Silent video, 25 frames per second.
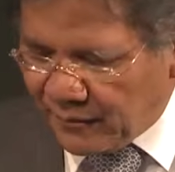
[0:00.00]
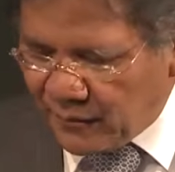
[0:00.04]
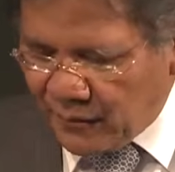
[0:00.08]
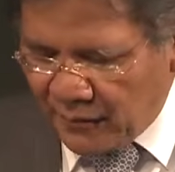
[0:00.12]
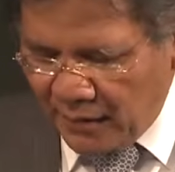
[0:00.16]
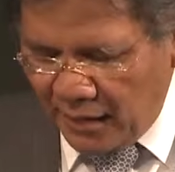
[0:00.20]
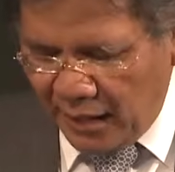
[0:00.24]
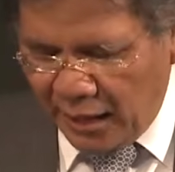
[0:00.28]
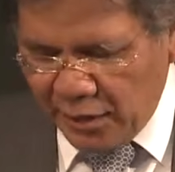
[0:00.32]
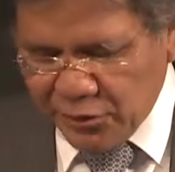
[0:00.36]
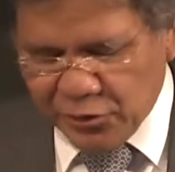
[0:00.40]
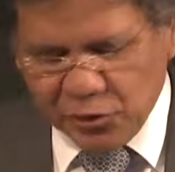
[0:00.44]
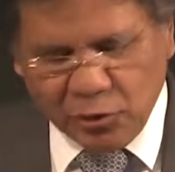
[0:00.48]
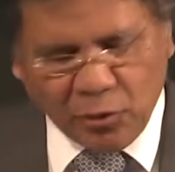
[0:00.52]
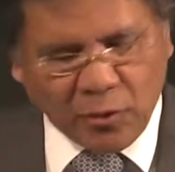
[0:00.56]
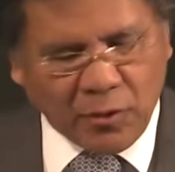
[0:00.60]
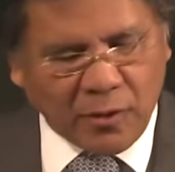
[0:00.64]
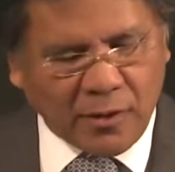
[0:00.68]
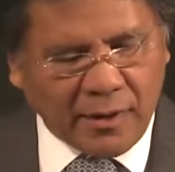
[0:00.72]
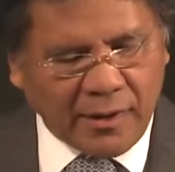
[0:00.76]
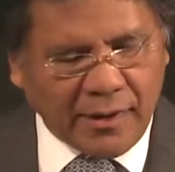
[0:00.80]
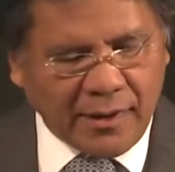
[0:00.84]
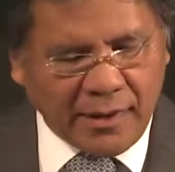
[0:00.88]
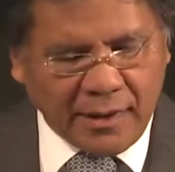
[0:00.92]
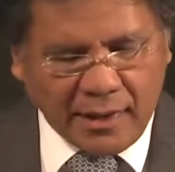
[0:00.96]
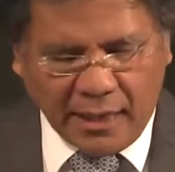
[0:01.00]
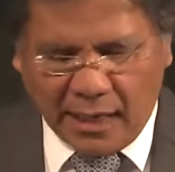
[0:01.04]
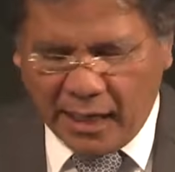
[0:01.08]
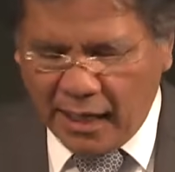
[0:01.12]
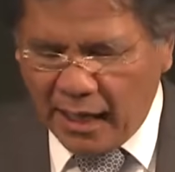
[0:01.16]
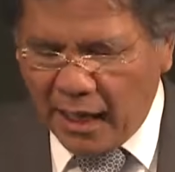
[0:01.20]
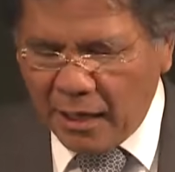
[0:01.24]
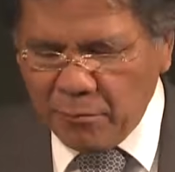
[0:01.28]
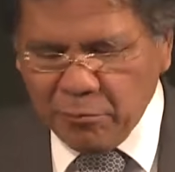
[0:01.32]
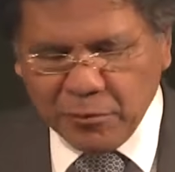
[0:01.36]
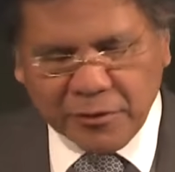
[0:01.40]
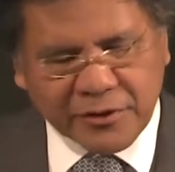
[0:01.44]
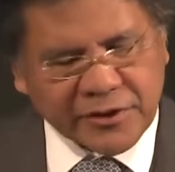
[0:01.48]
And so
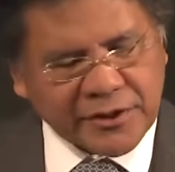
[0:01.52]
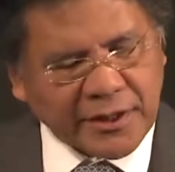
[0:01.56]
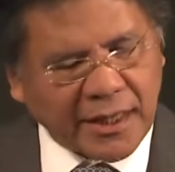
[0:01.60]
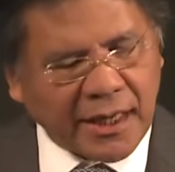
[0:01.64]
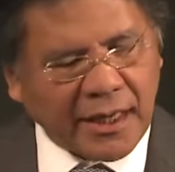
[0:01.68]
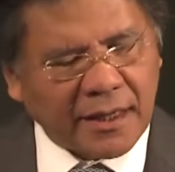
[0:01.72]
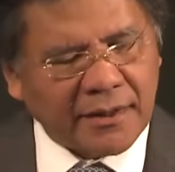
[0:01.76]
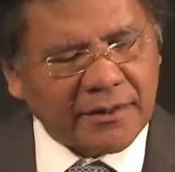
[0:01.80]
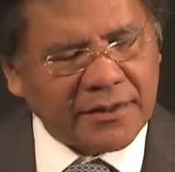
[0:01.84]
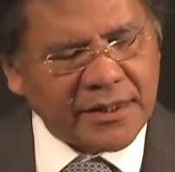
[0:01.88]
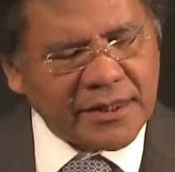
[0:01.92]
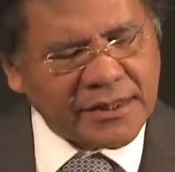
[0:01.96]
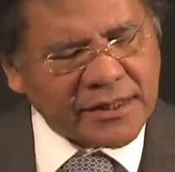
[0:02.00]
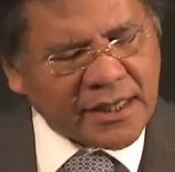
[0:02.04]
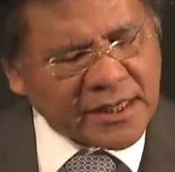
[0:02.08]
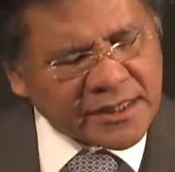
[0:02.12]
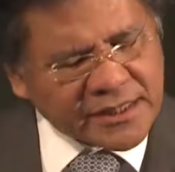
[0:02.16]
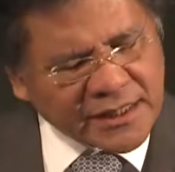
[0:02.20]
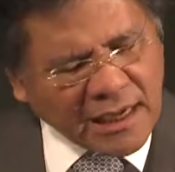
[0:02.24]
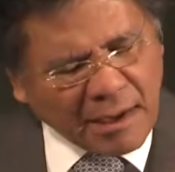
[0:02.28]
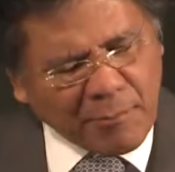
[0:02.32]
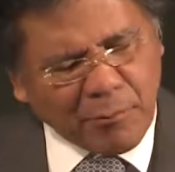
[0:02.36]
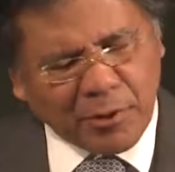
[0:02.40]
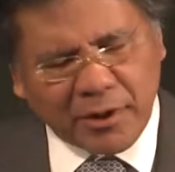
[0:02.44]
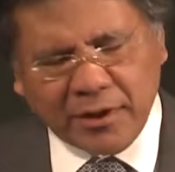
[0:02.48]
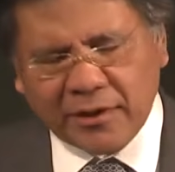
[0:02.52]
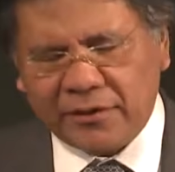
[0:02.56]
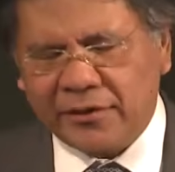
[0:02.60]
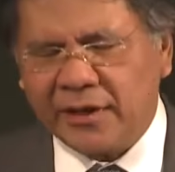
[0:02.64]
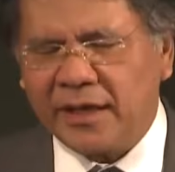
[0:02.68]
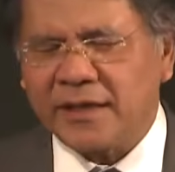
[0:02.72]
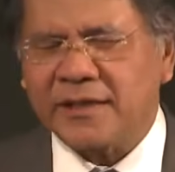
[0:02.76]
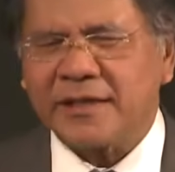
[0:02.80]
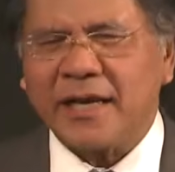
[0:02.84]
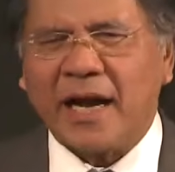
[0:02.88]
I would say these are some of the things.